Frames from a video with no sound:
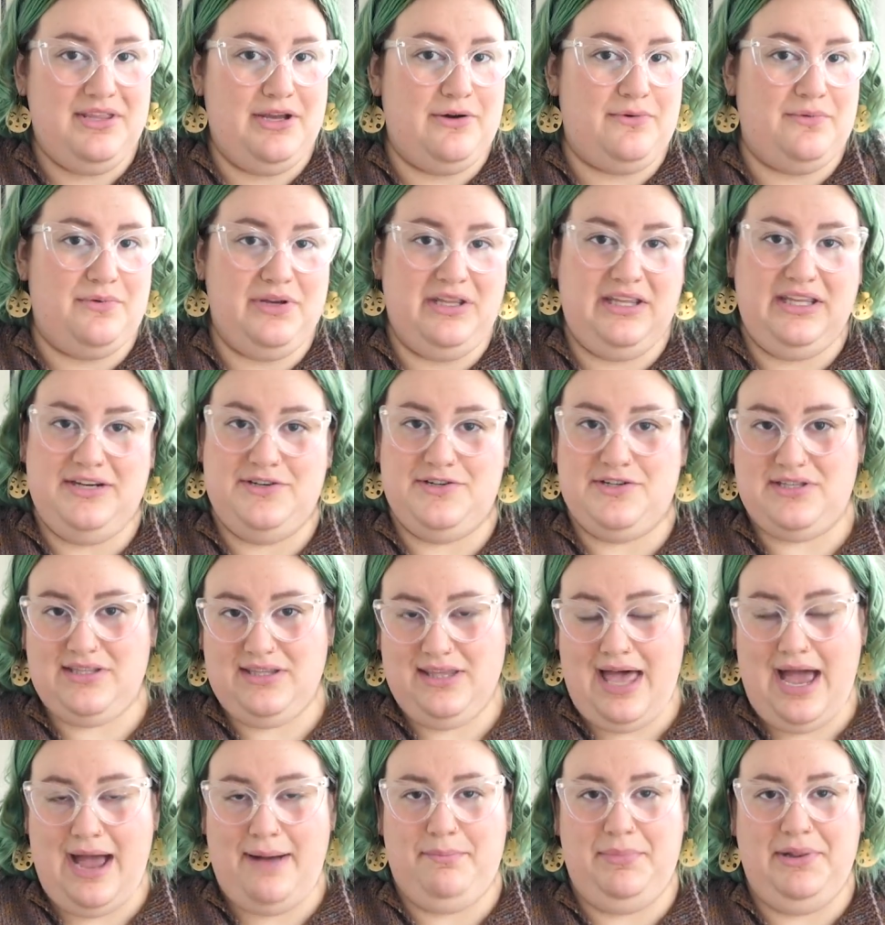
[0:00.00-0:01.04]
They're really just
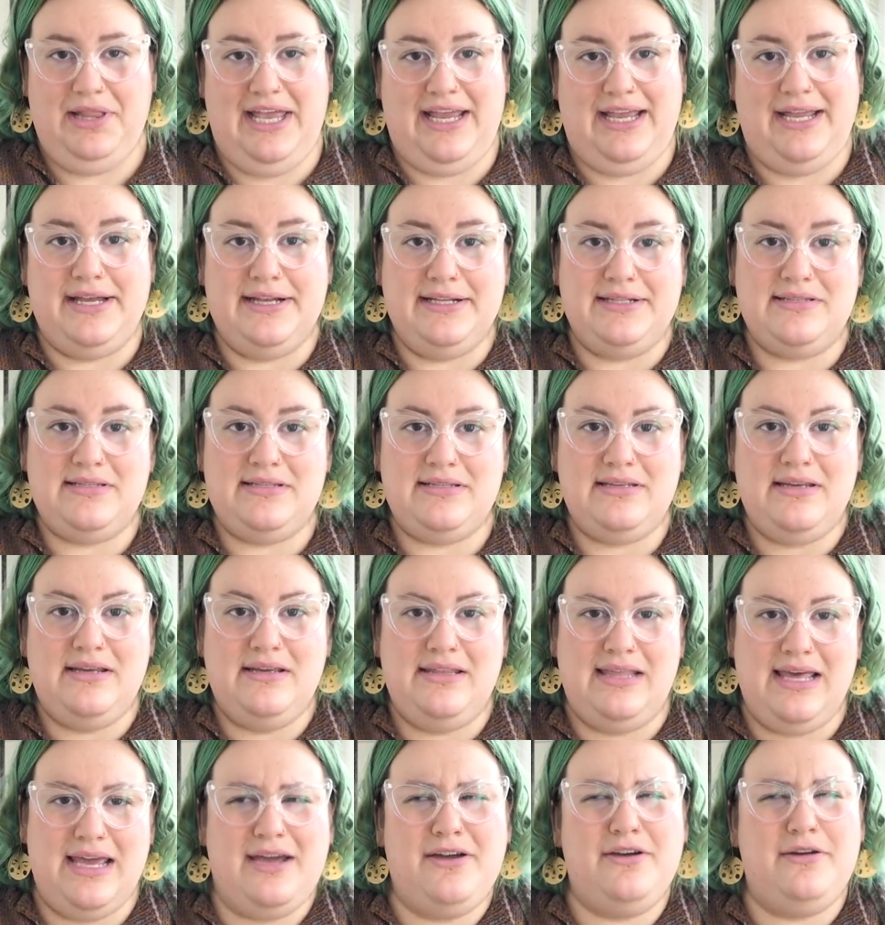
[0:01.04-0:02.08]
lap blankets.
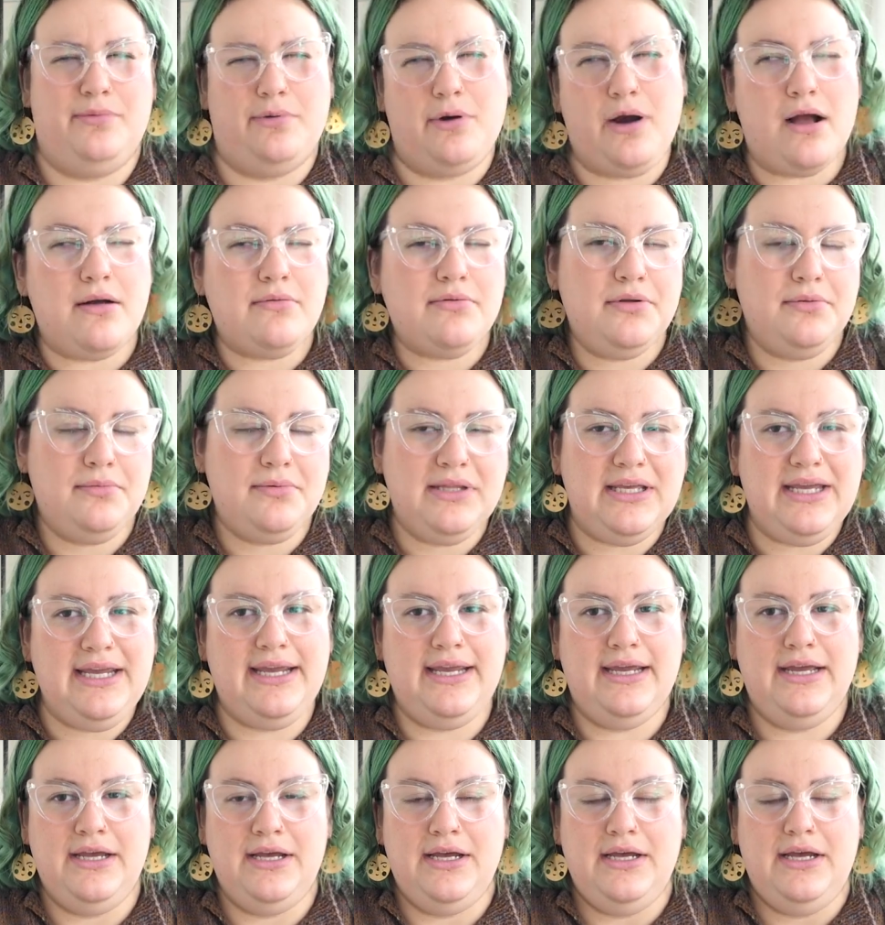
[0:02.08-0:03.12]
They could
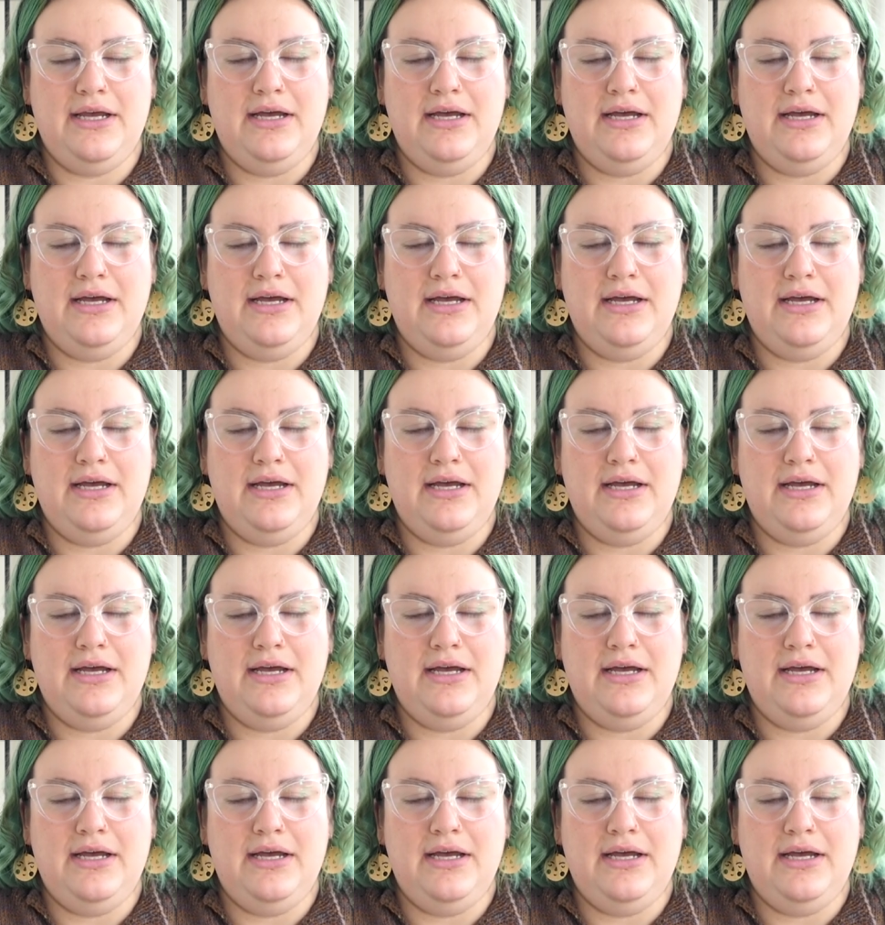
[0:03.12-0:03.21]
probably